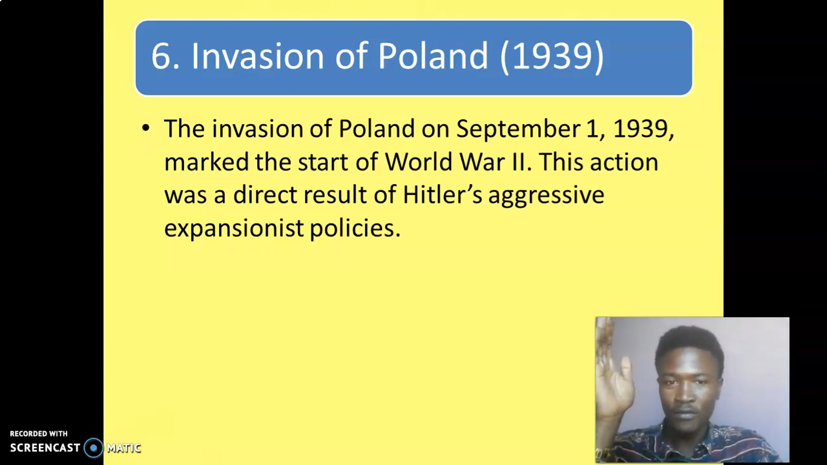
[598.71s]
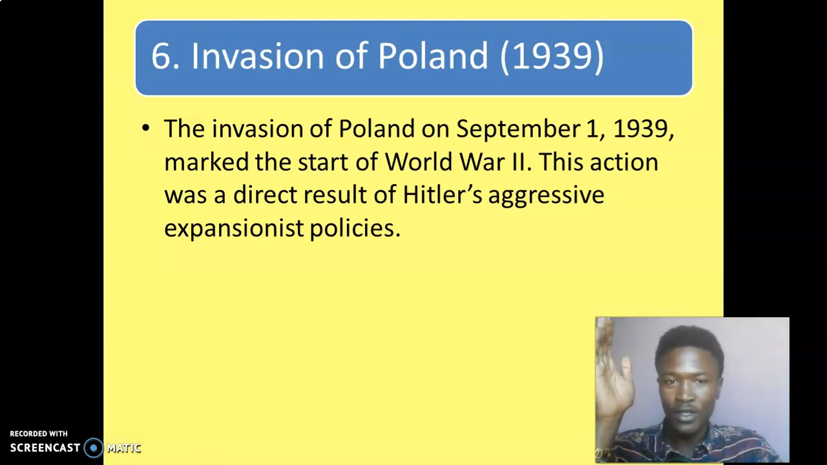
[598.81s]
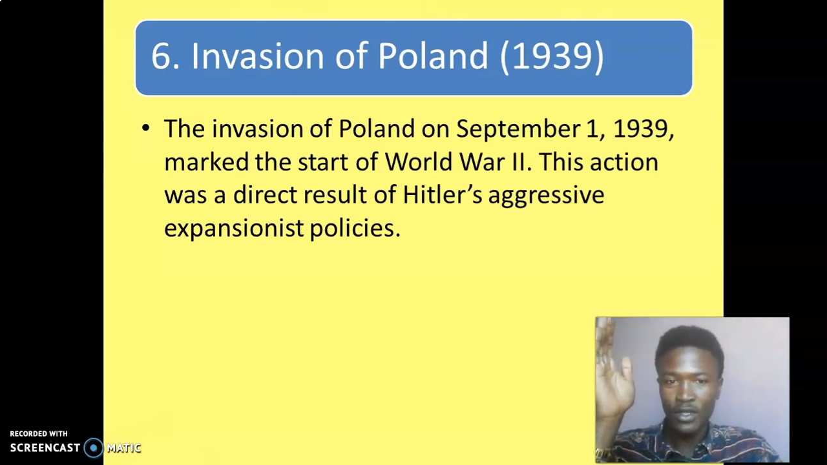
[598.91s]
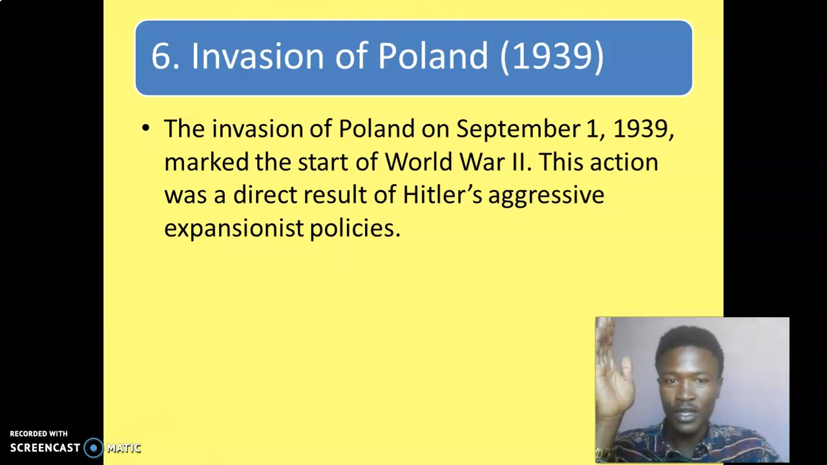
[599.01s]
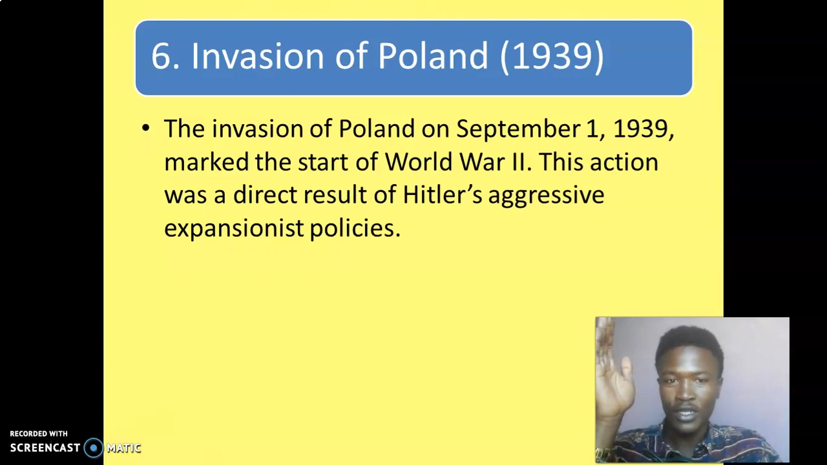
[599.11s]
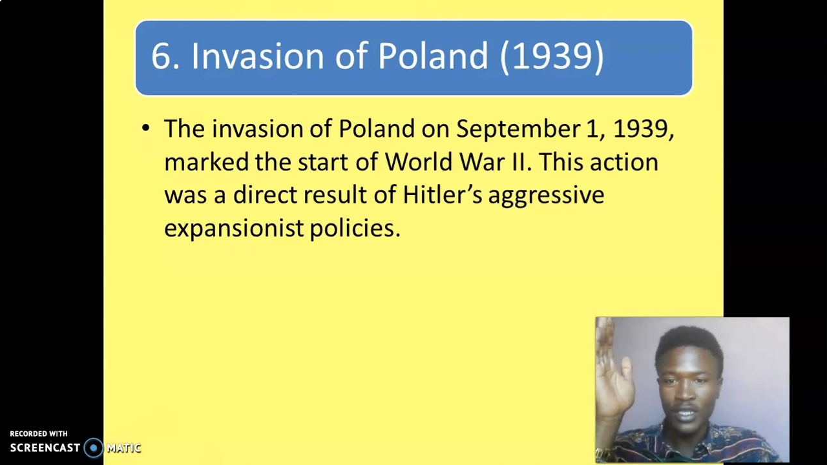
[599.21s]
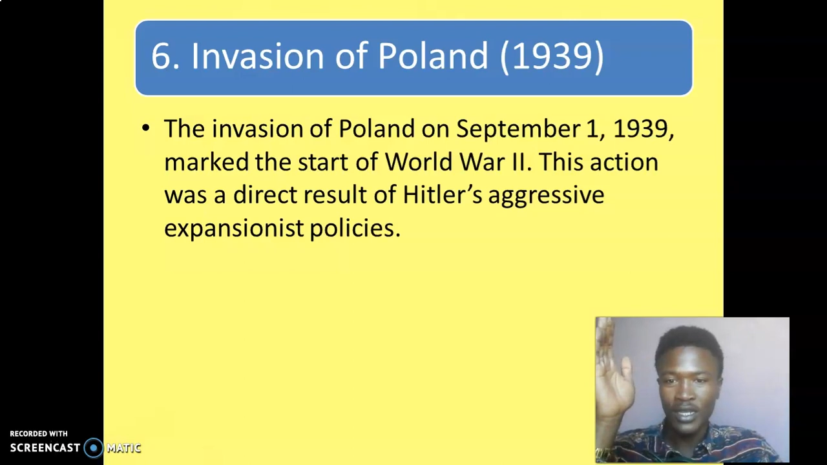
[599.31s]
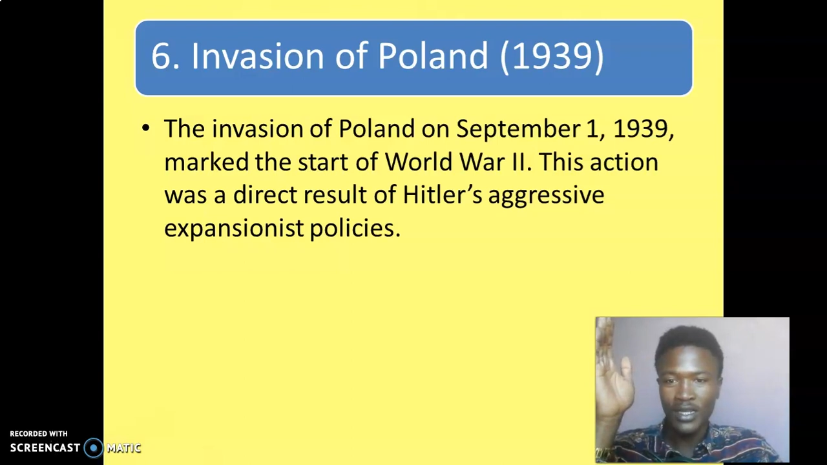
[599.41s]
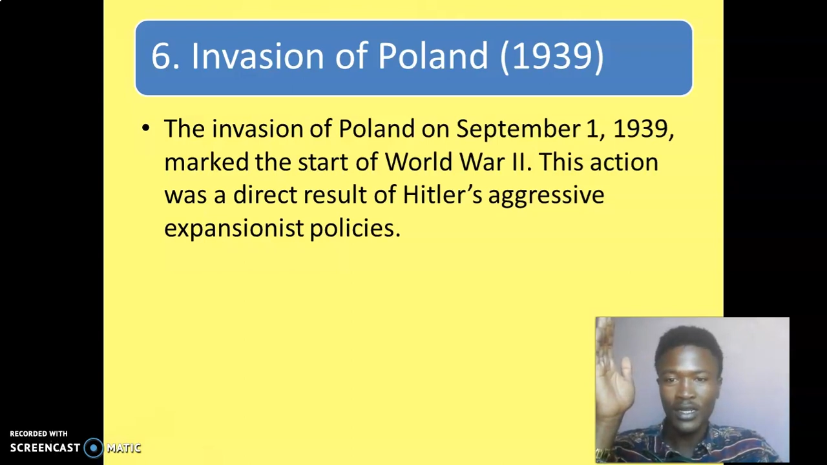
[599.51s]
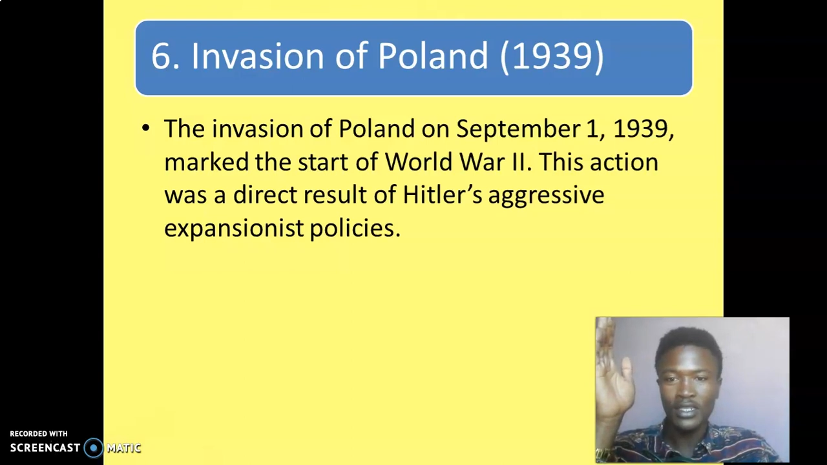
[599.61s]
of Hitler's
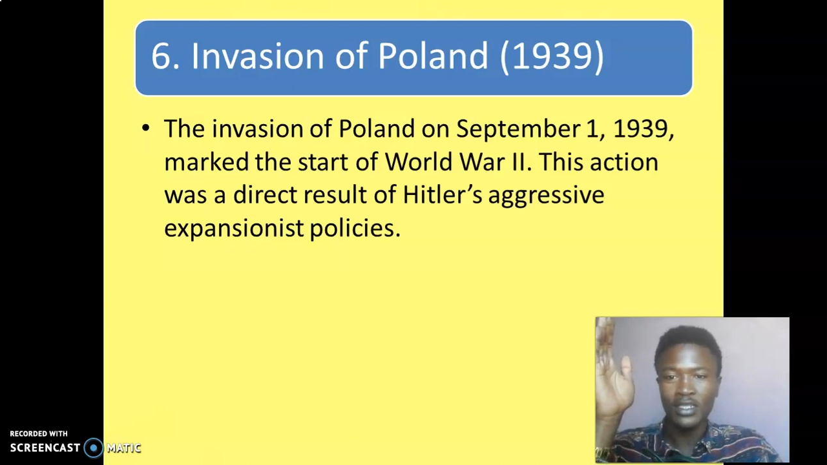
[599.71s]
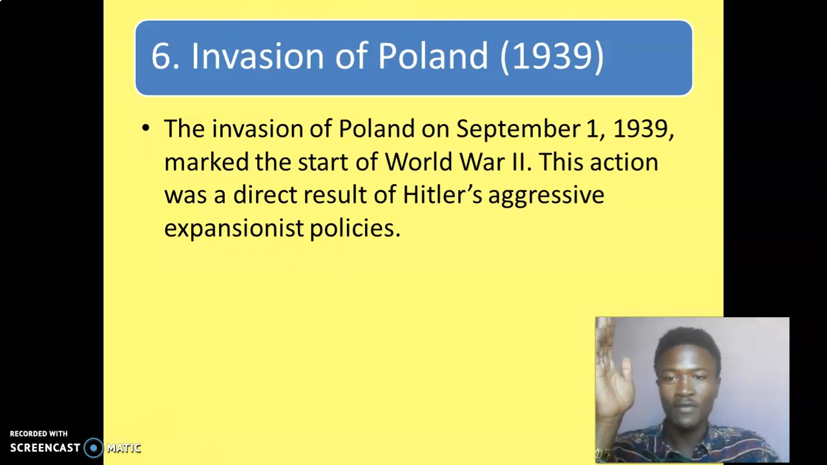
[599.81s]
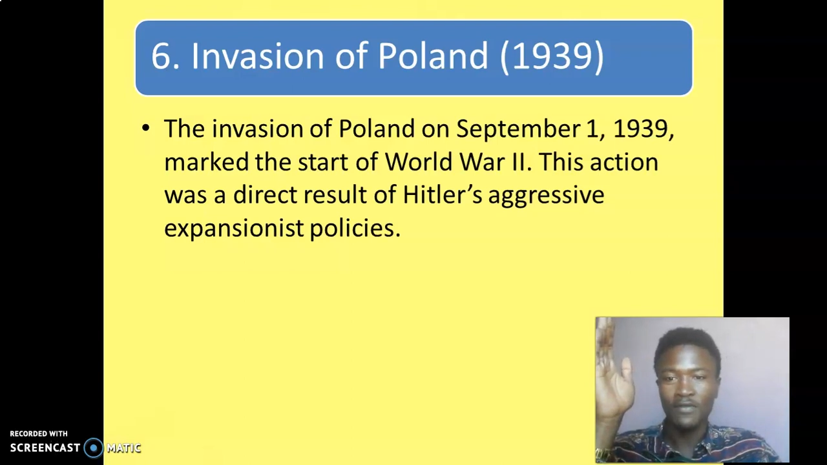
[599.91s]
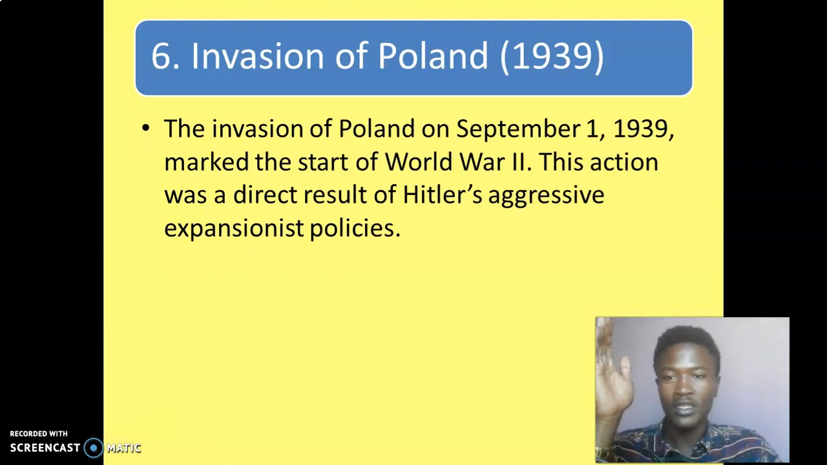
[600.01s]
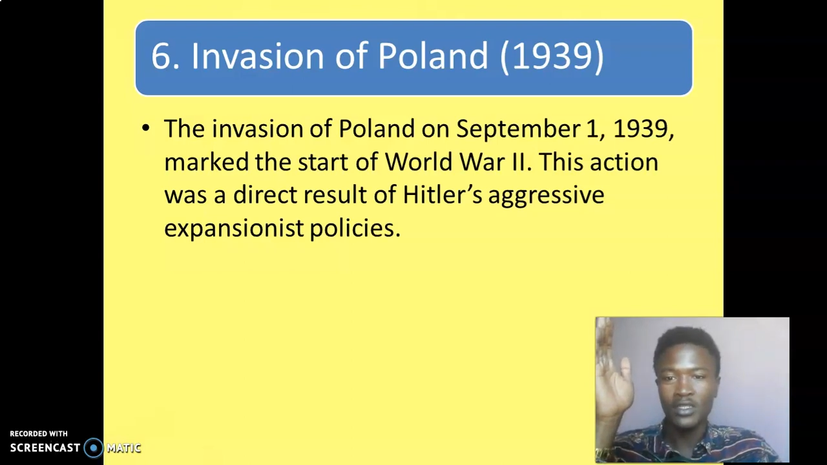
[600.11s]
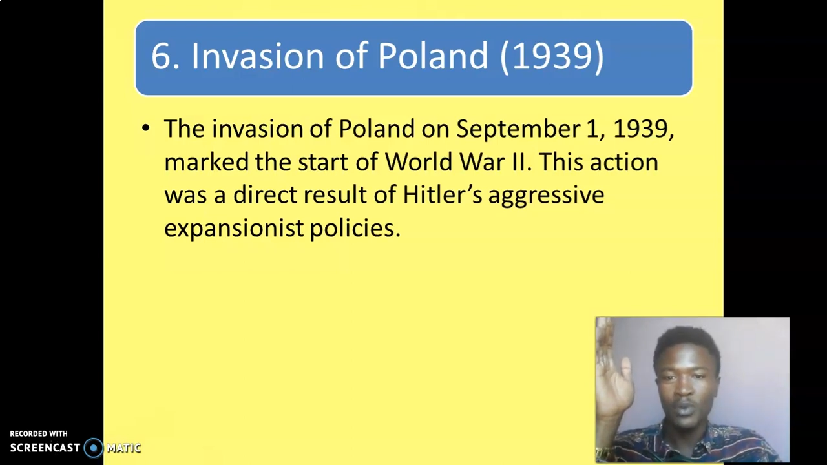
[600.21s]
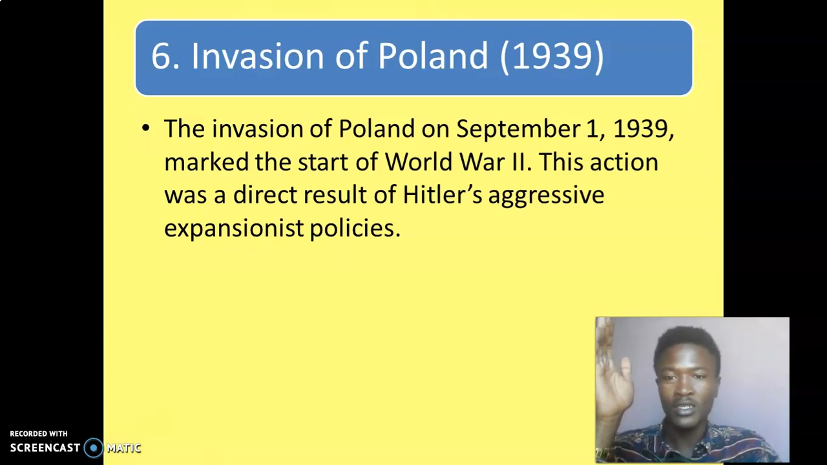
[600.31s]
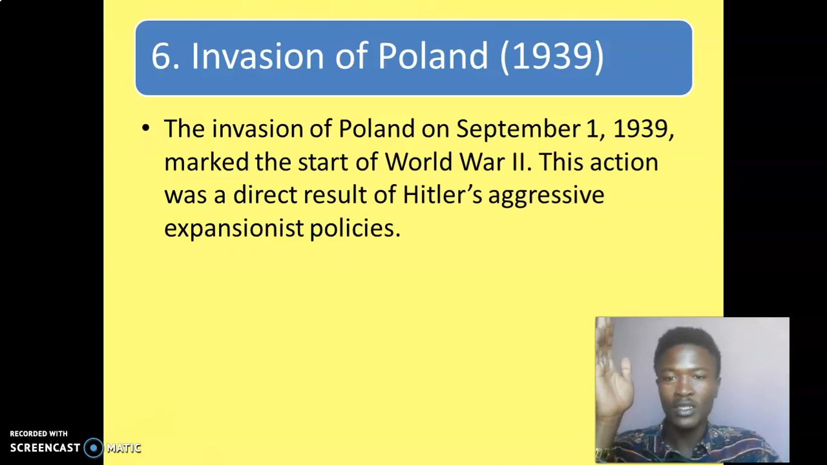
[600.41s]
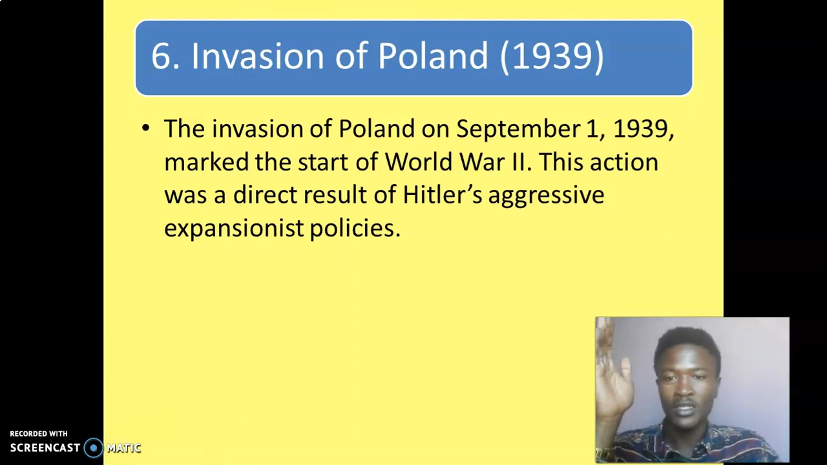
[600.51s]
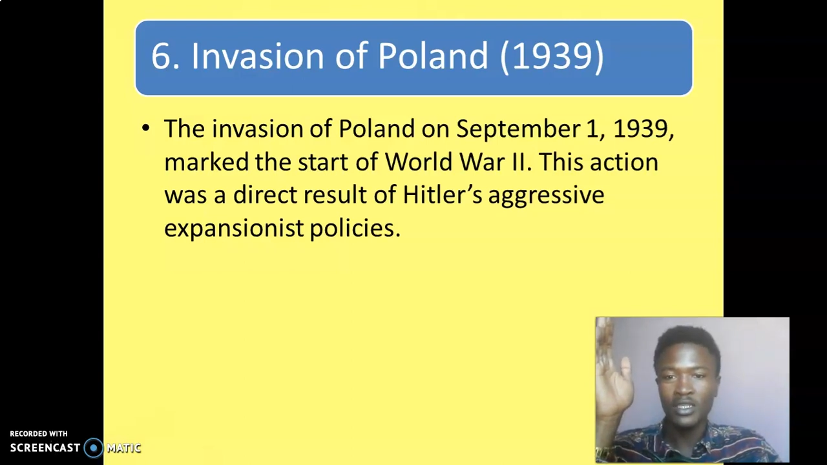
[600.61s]
aggressive
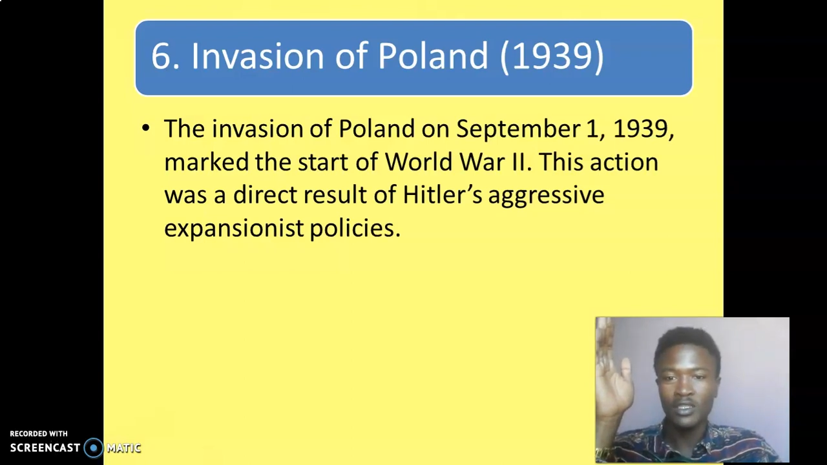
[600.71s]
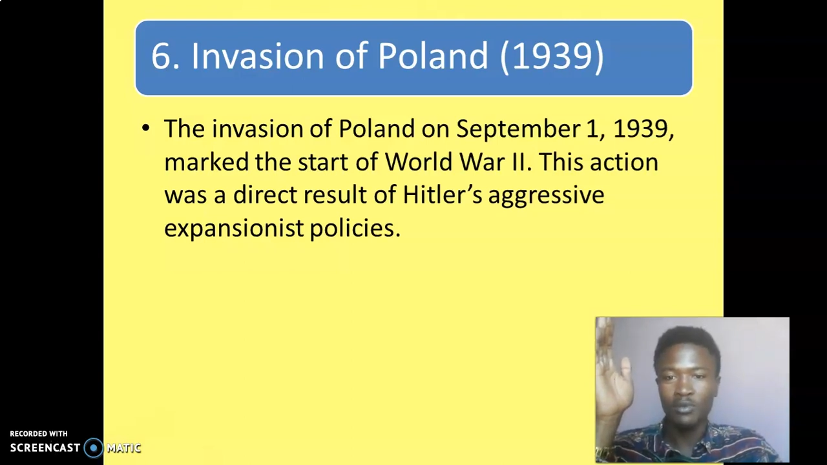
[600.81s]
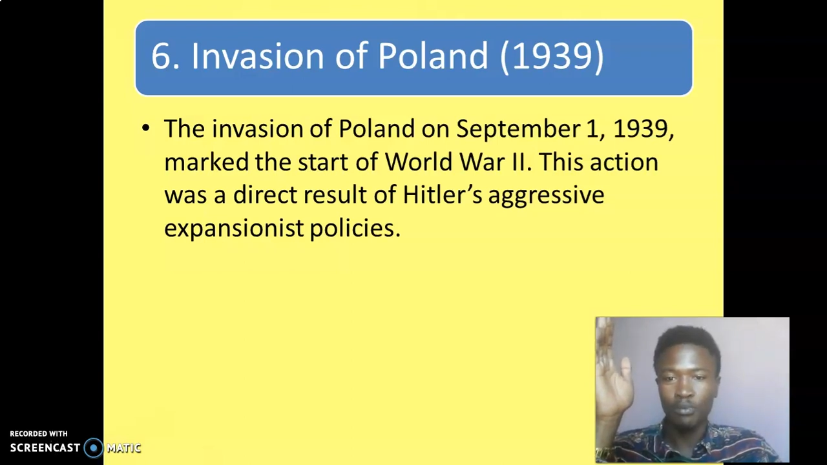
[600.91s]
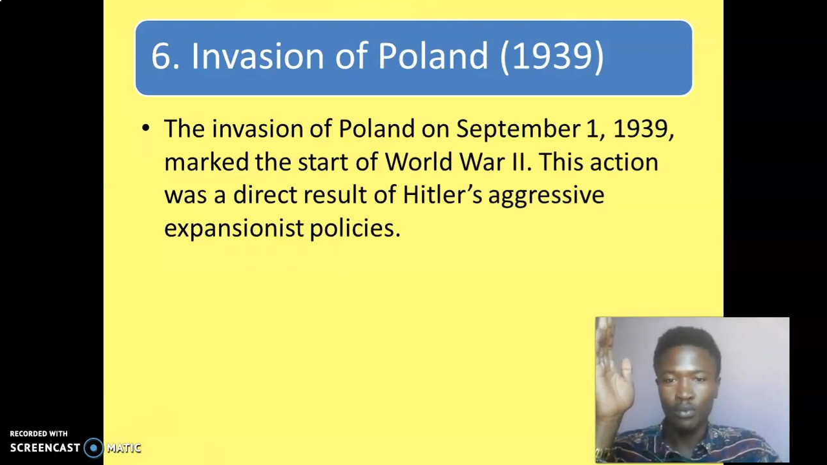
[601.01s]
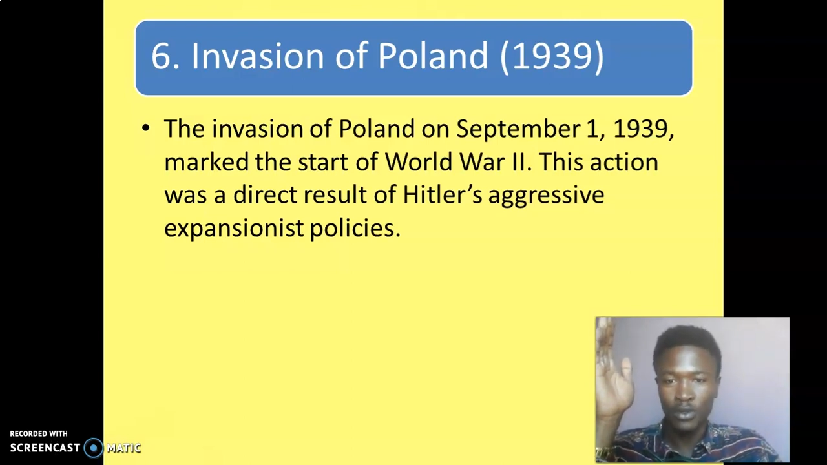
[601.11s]
expansionist